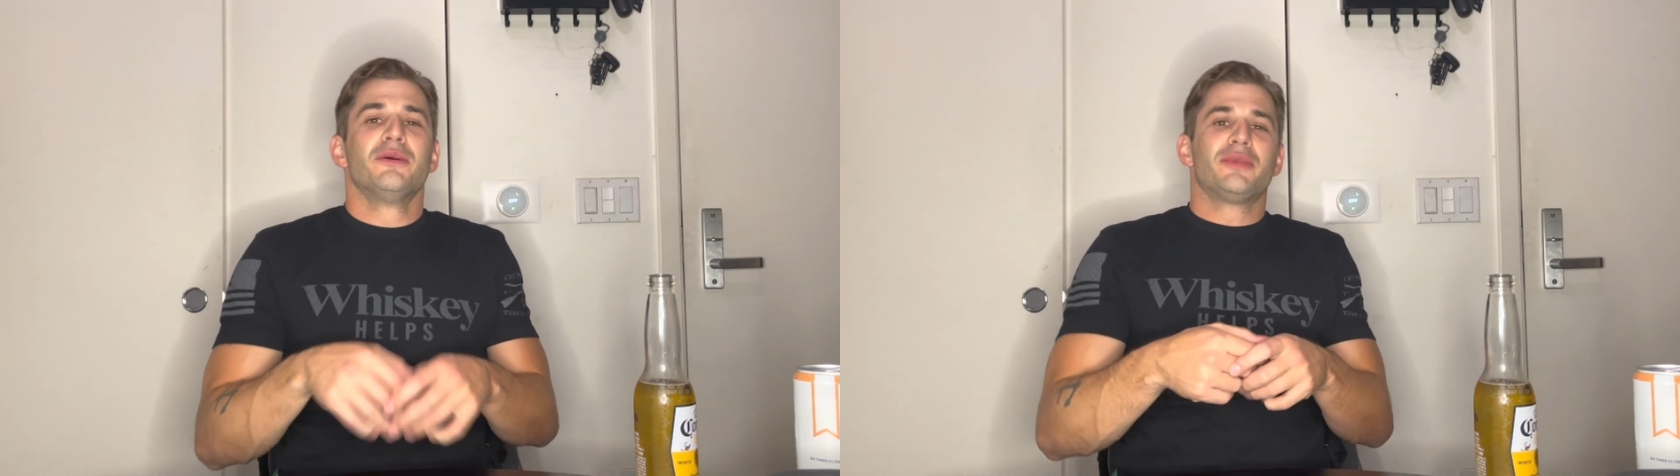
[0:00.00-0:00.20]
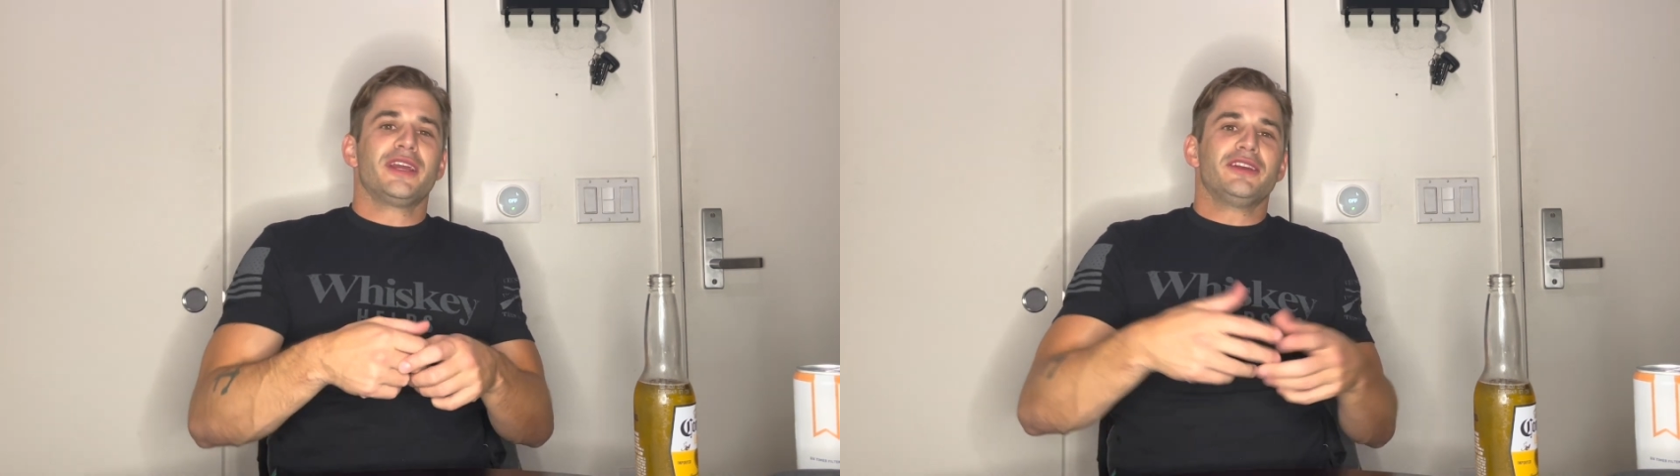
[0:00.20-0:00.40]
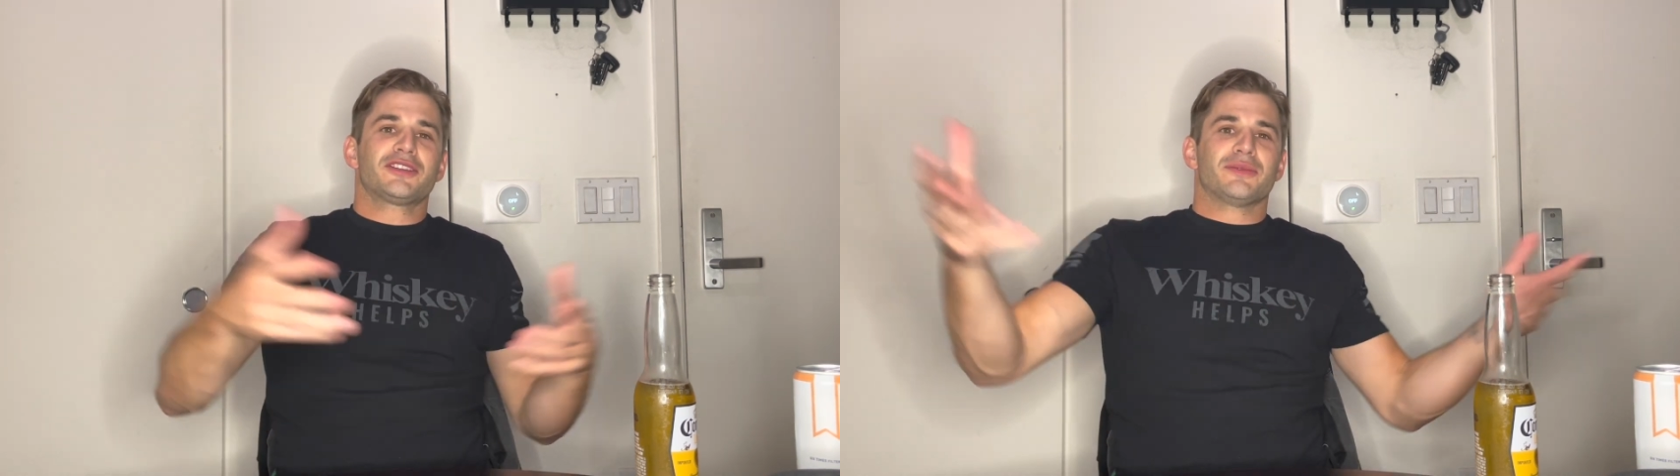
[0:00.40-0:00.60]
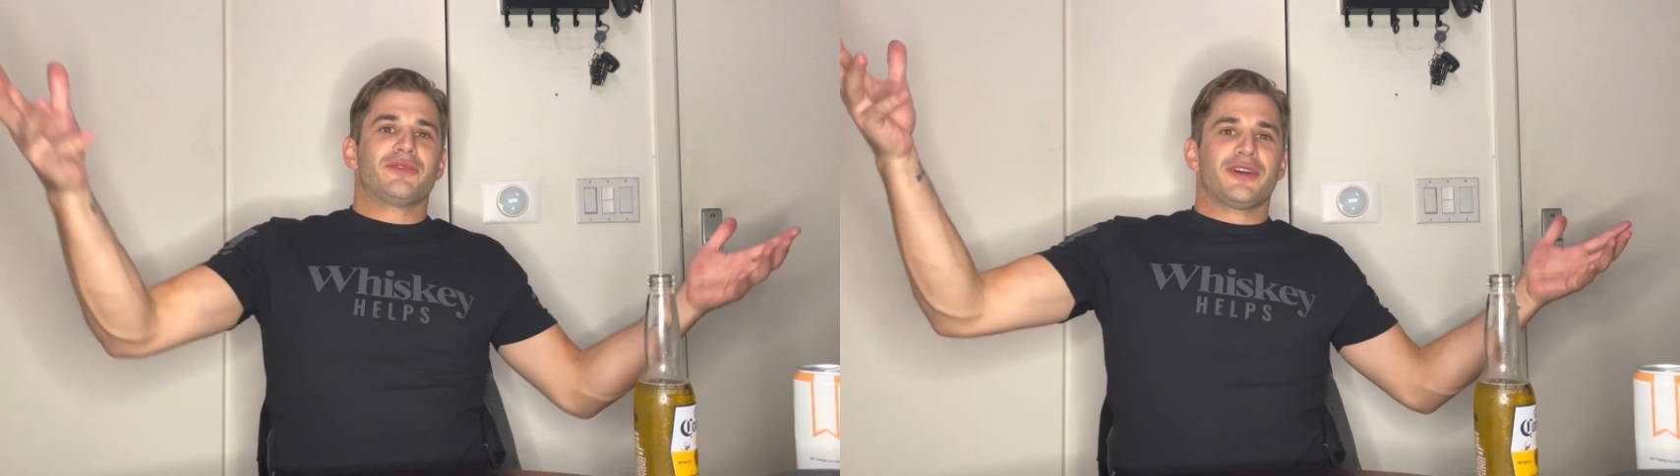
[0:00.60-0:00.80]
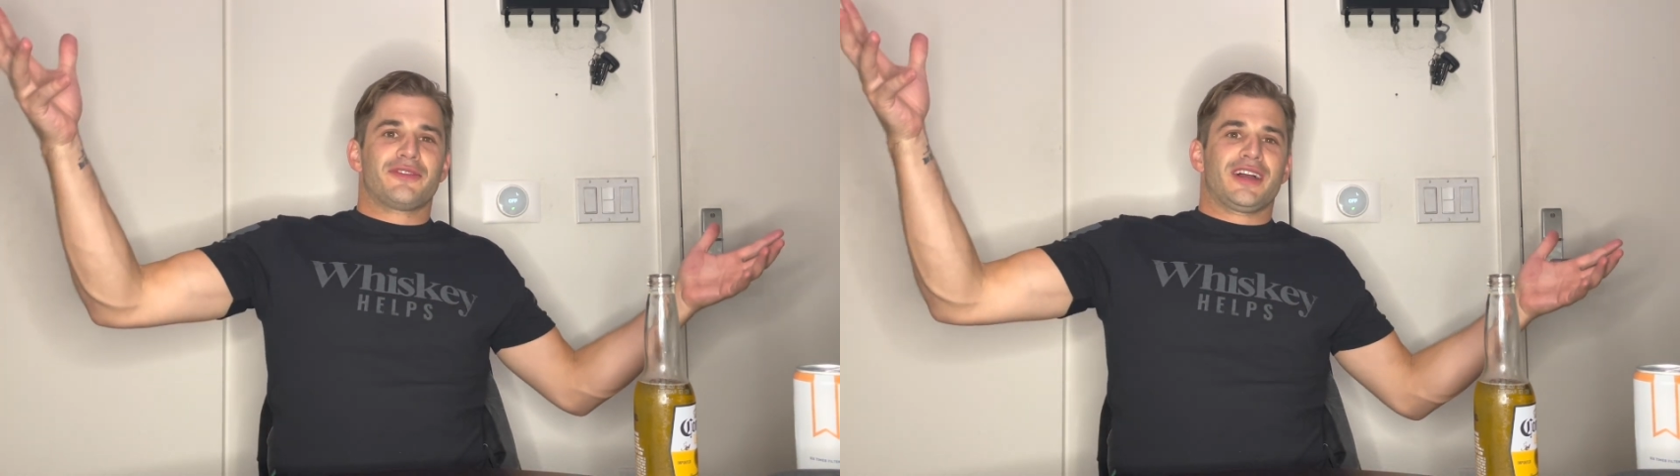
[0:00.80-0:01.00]
But here's some
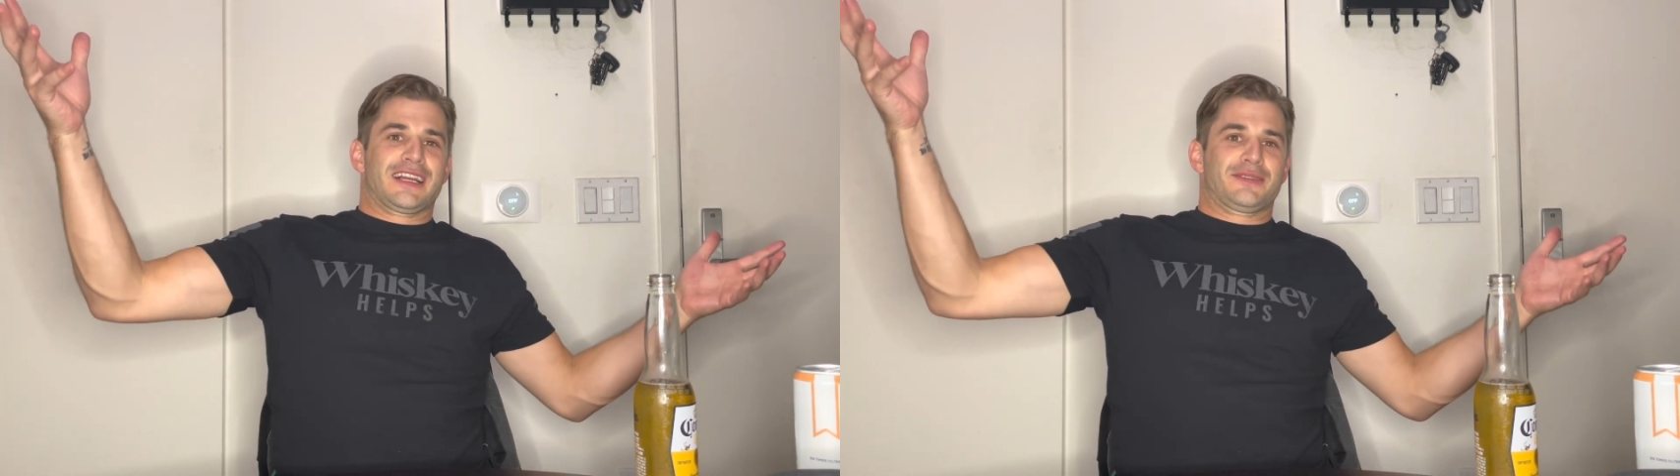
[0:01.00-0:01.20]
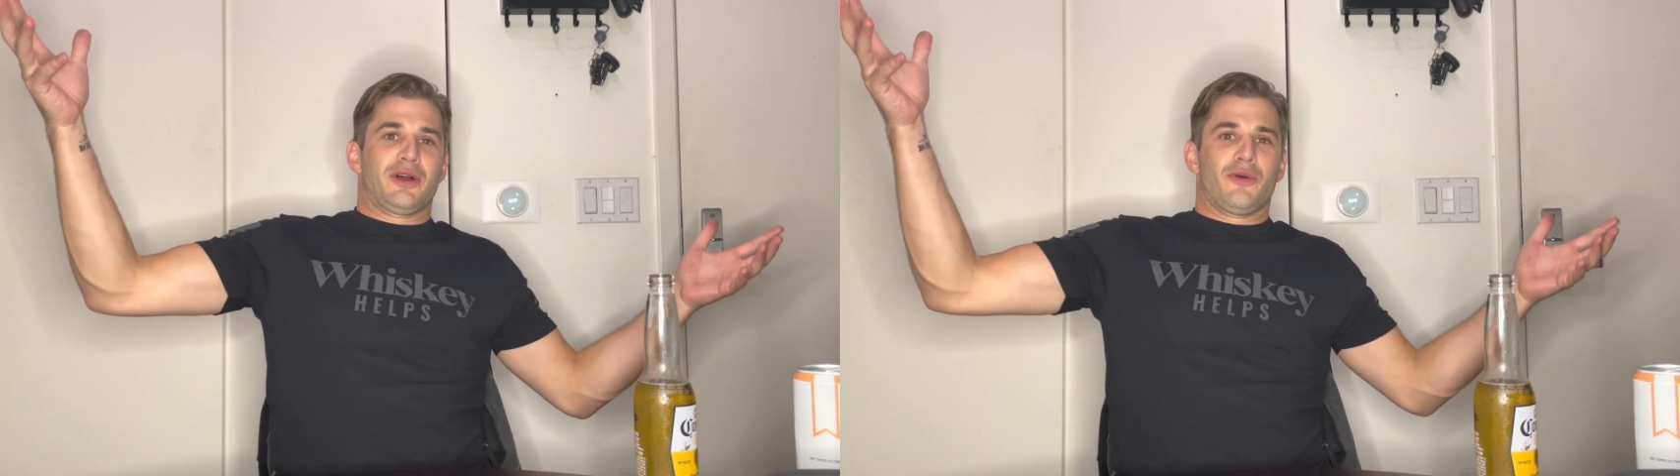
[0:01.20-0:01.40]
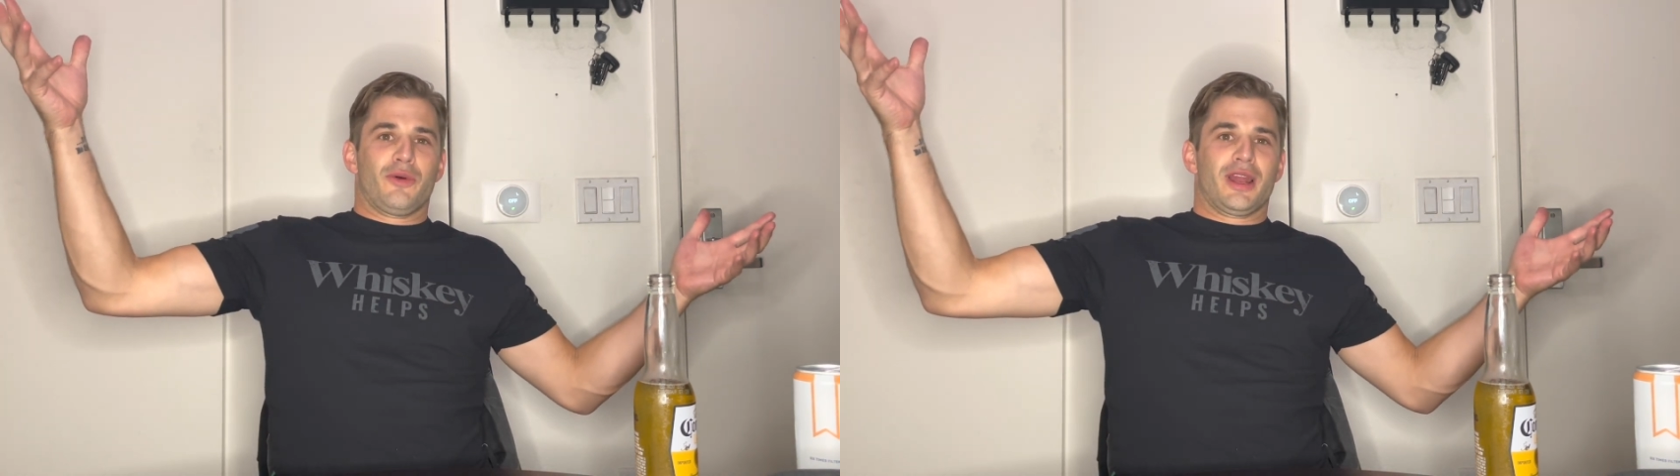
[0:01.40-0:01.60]
fun facts about what